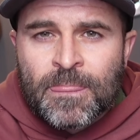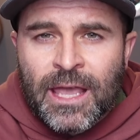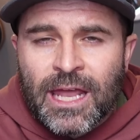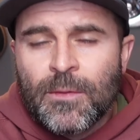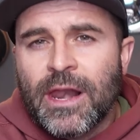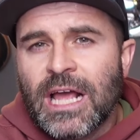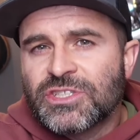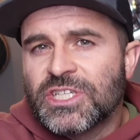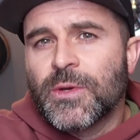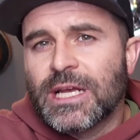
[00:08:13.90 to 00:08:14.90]
And I'm not
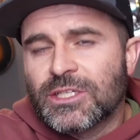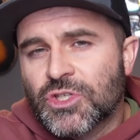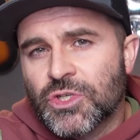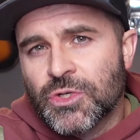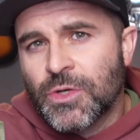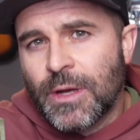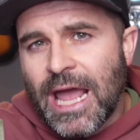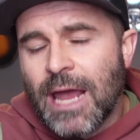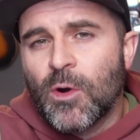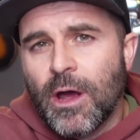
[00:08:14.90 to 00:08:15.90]
actually doing a true
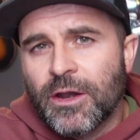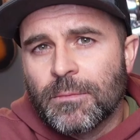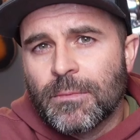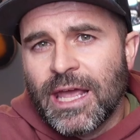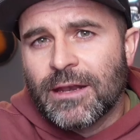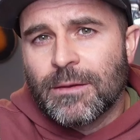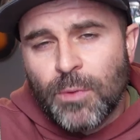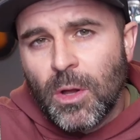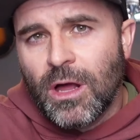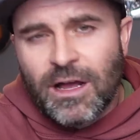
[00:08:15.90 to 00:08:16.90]
hammer-on and
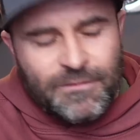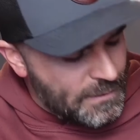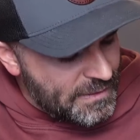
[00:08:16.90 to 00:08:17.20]
pull-off.